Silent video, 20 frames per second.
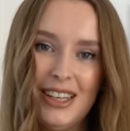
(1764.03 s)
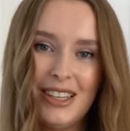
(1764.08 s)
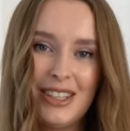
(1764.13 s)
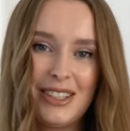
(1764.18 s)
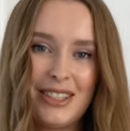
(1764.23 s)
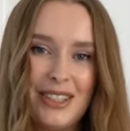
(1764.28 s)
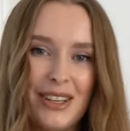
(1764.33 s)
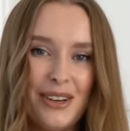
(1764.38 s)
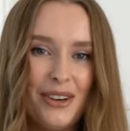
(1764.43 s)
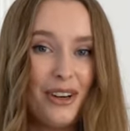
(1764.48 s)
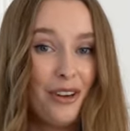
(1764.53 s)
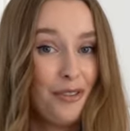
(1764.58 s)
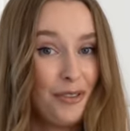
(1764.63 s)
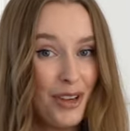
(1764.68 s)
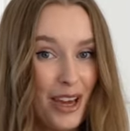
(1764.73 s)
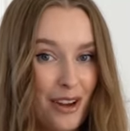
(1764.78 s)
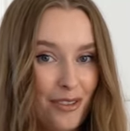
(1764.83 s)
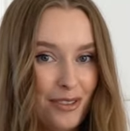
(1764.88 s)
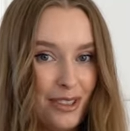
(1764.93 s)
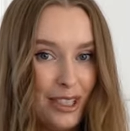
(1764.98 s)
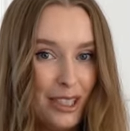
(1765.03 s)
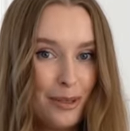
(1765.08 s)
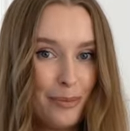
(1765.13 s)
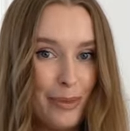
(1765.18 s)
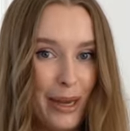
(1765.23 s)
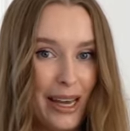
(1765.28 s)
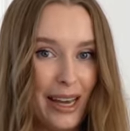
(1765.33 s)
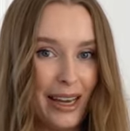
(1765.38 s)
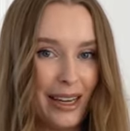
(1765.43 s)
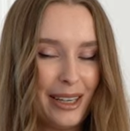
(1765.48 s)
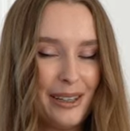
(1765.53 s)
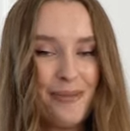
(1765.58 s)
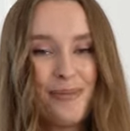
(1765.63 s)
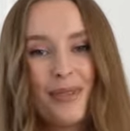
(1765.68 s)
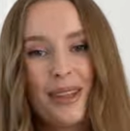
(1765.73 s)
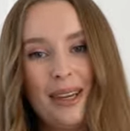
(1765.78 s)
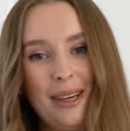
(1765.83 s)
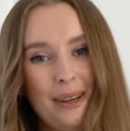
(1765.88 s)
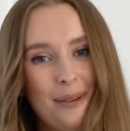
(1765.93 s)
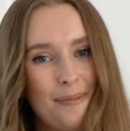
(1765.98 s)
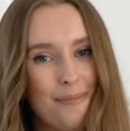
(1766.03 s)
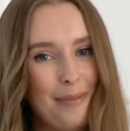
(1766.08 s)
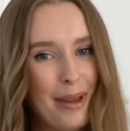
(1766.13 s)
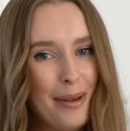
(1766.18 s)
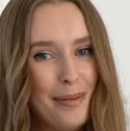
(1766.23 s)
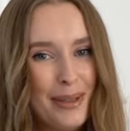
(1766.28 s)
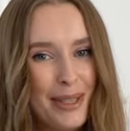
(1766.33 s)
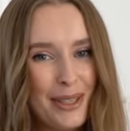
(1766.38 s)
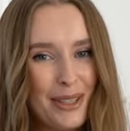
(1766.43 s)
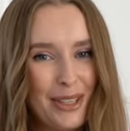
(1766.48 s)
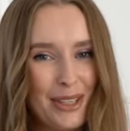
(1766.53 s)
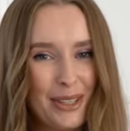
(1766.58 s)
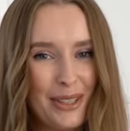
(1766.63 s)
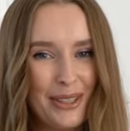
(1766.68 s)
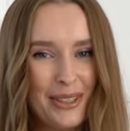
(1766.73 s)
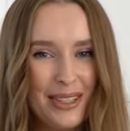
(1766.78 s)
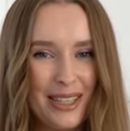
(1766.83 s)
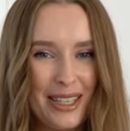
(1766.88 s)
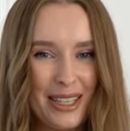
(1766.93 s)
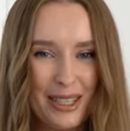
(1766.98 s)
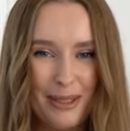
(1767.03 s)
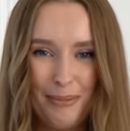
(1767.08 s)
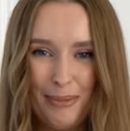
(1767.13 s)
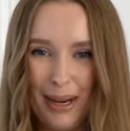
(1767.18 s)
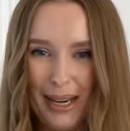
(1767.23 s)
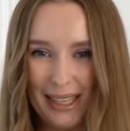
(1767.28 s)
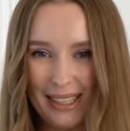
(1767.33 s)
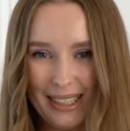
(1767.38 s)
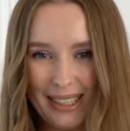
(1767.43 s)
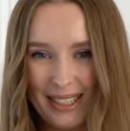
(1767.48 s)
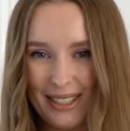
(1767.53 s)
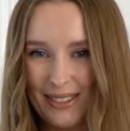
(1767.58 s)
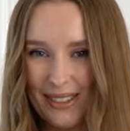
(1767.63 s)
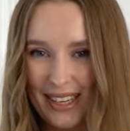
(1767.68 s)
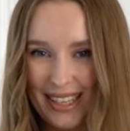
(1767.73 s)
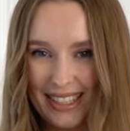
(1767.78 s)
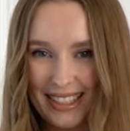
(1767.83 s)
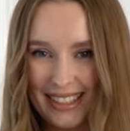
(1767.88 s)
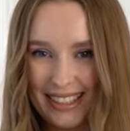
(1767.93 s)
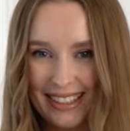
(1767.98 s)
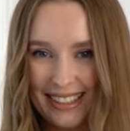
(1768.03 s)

So if you have this bag, maybe you should consider buying this dress.